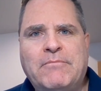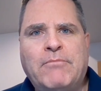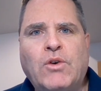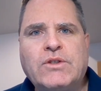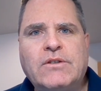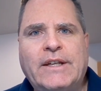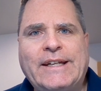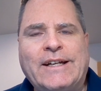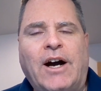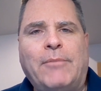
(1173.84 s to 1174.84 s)
mostly
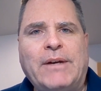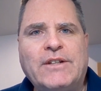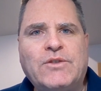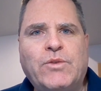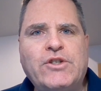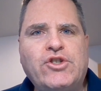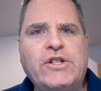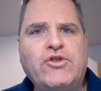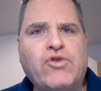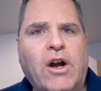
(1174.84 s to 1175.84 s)
comments when
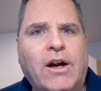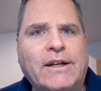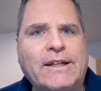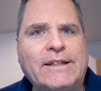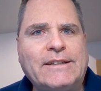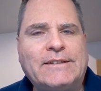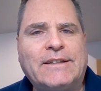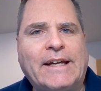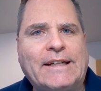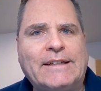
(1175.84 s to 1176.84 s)
she's drunk
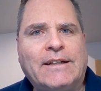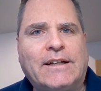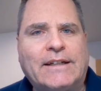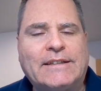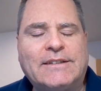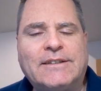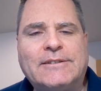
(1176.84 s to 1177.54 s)
late at night.